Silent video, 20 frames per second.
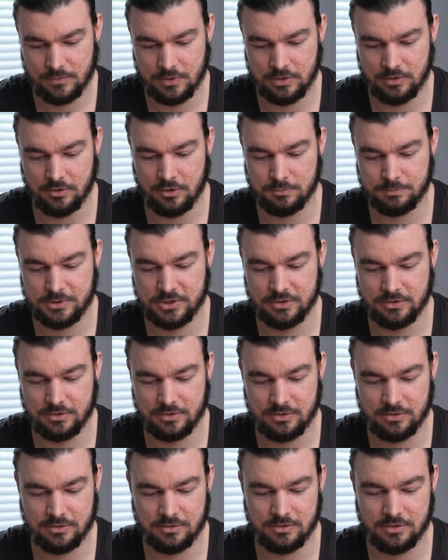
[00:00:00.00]
an
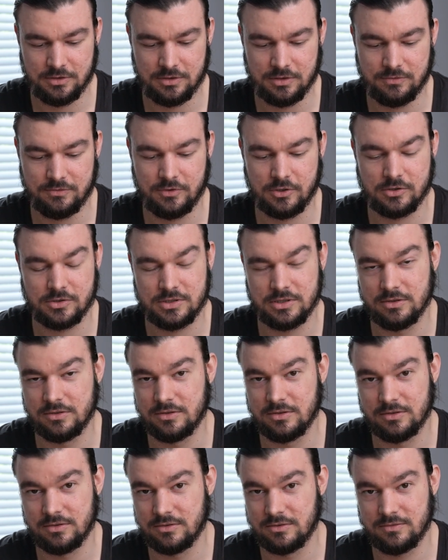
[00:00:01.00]
option or a
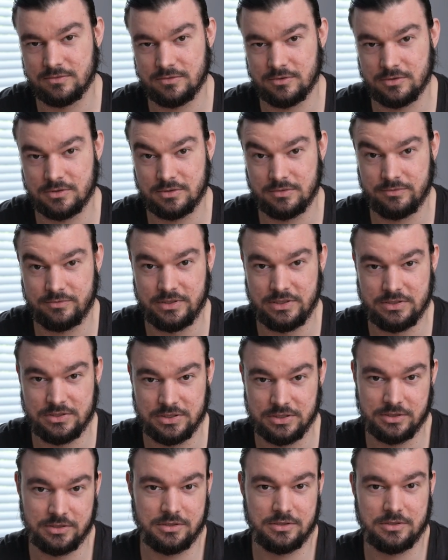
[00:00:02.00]
function,
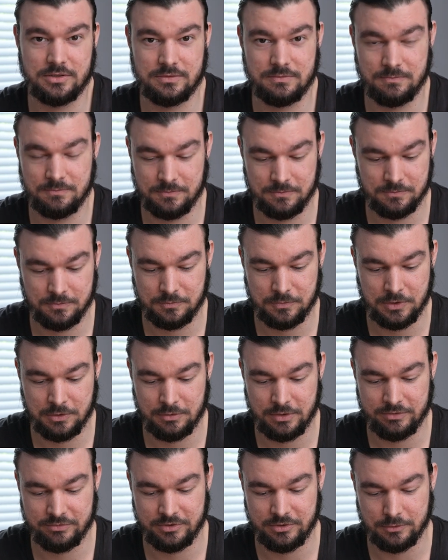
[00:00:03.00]
feature,
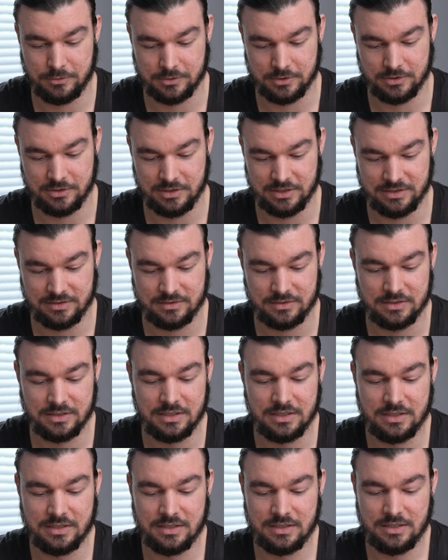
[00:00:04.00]
however you call it.
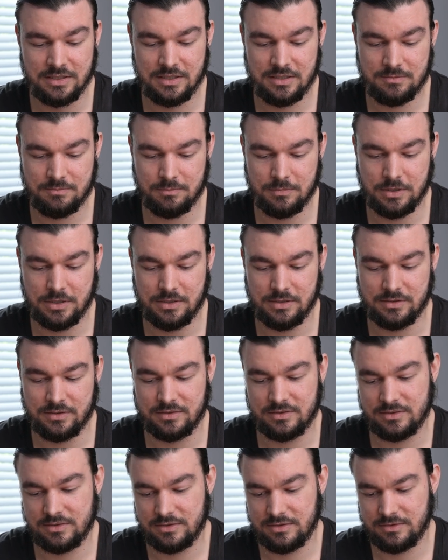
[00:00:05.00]
But
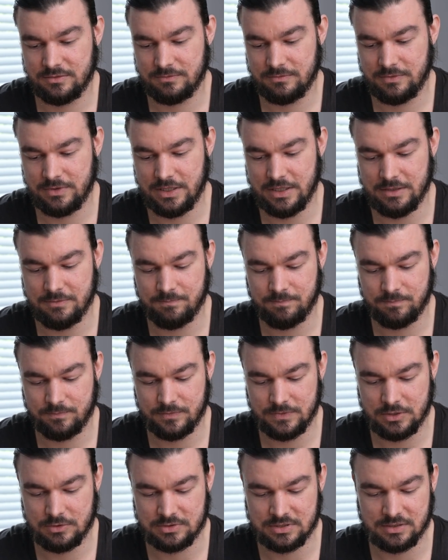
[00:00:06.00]
yeah,
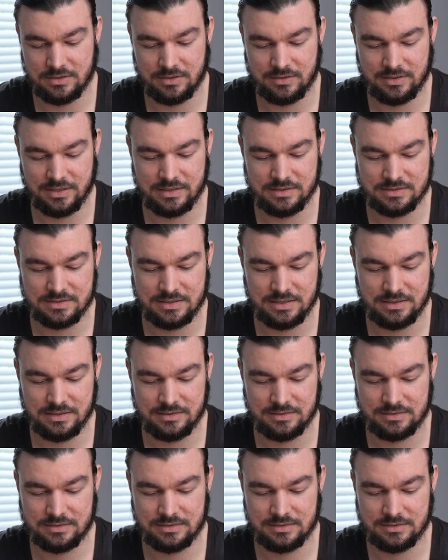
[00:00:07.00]
those are the things
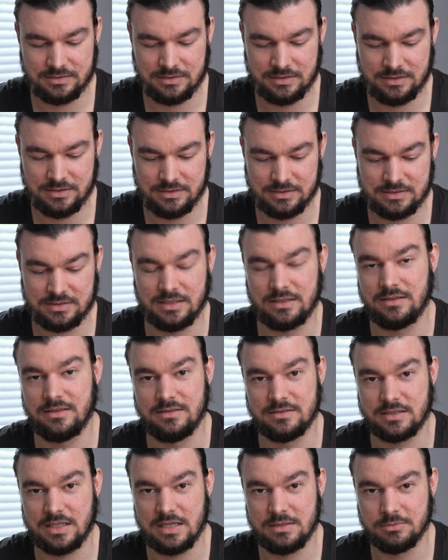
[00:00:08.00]
that set
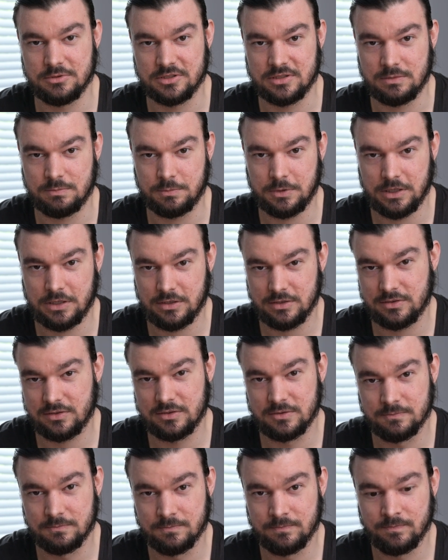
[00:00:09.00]
these cables apart,
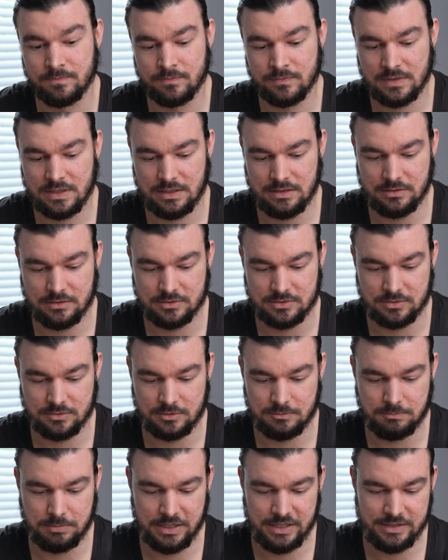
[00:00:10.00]
and also
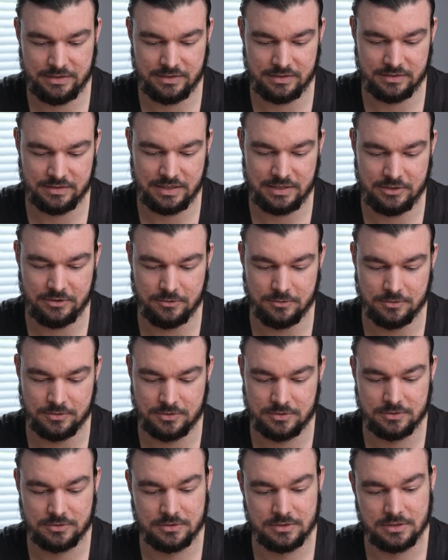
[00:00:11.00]
the plating they use.
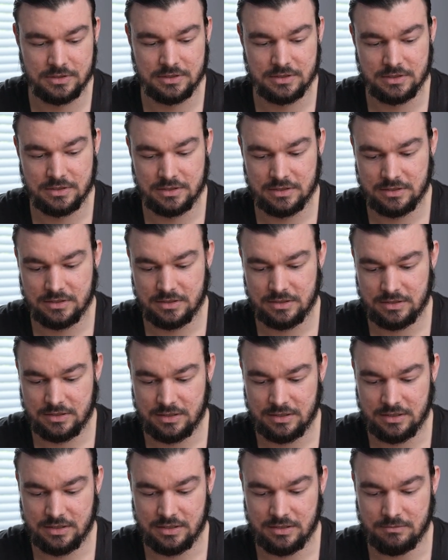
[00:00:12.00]

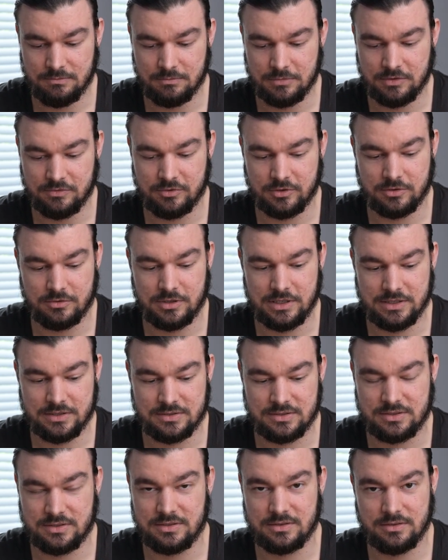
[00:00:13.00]
But for the
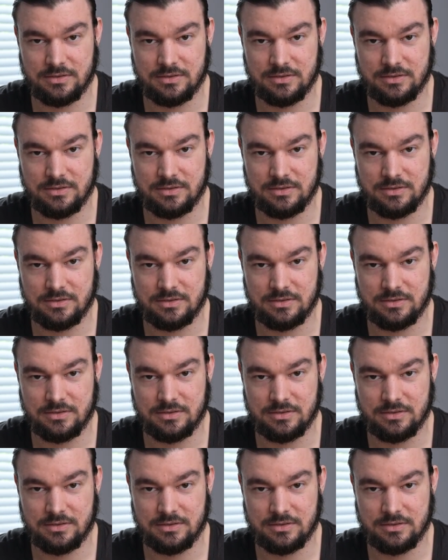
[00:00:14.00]
rest,